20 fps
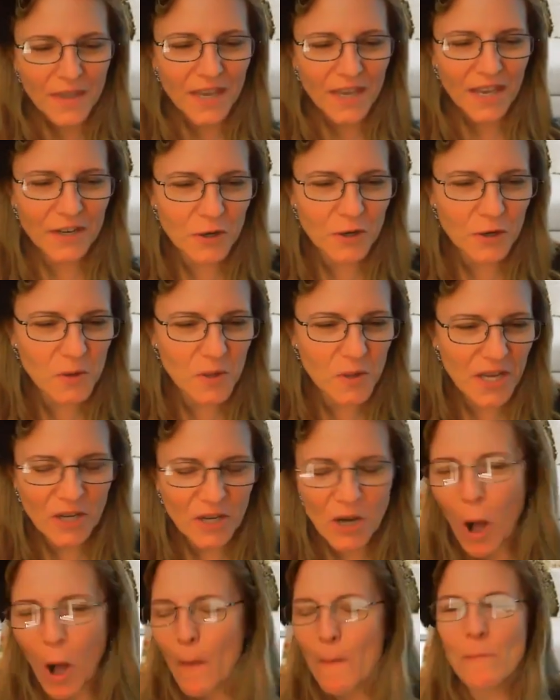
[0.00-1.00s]
And you're like
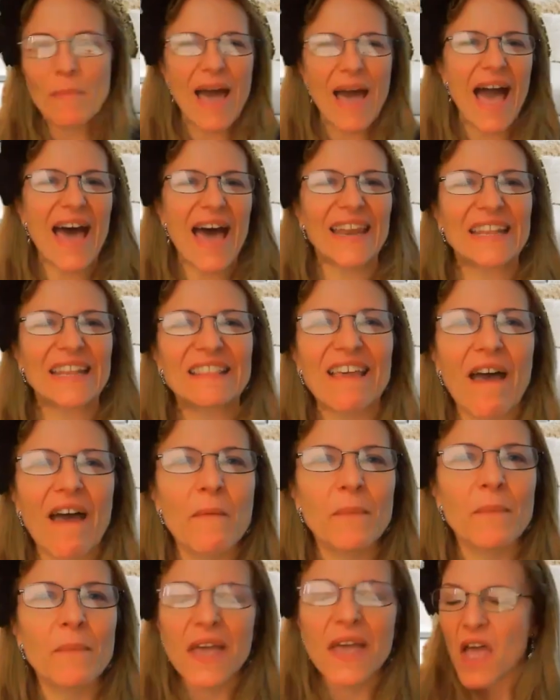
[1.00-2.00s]
all mad at
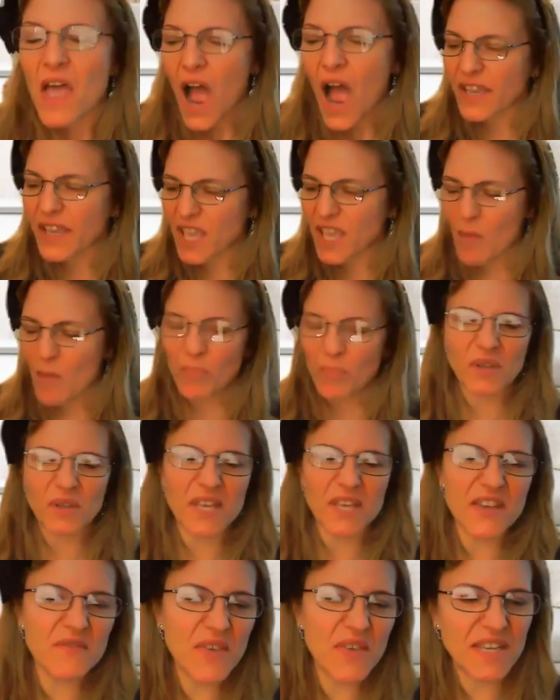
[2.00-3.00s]
them. I can't
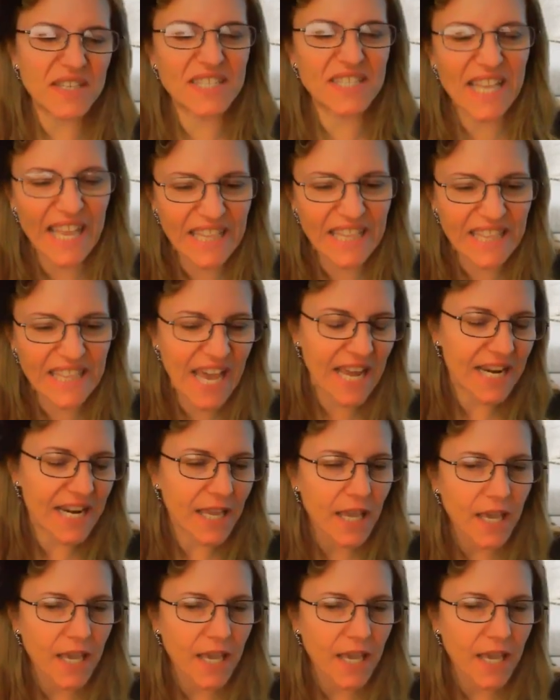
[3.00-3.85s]
believe they said that.